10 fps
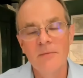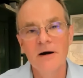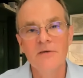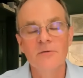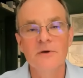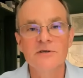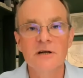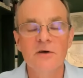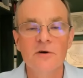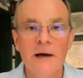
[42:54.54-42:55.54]
primarily from those
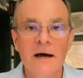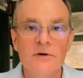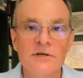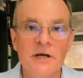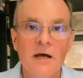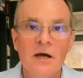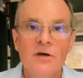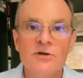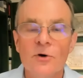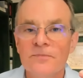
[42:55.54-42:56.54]
colonial powers.
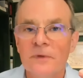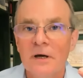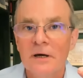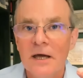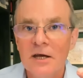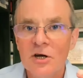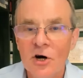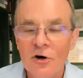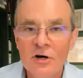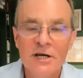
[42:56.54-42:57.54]
So
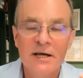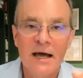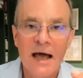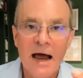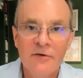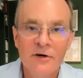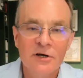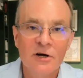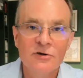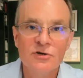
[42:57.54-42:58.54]
encouraging
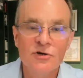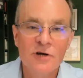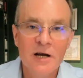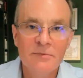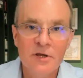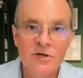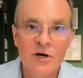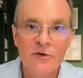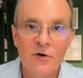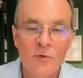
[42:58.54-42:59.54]
African countries to trade with each
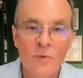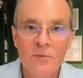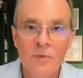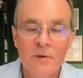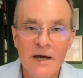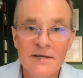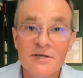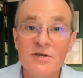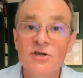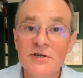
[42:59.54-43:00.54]
other on a win-win
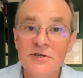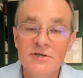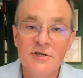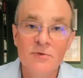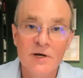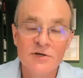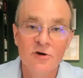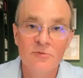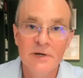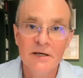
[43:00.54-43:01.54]
basis, just as the West
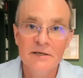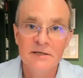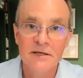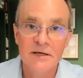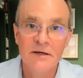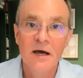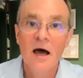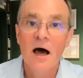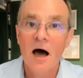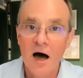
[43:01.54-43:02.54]
Europeans did
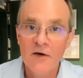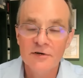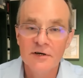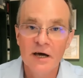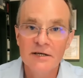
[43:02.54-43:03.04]
after